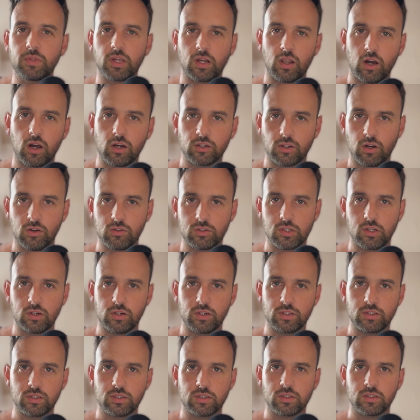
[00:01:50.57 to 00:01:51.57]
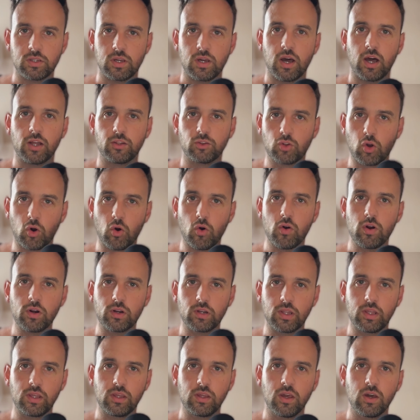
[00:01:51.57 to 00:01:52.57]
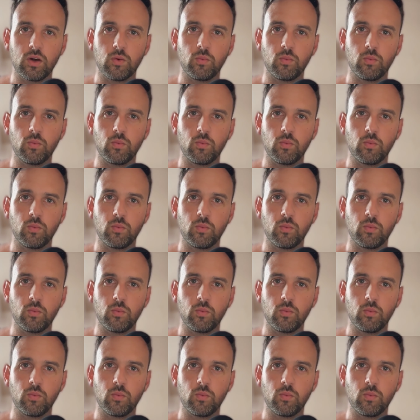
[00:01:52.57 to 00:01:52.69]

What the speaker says: along those lines. And thirdly,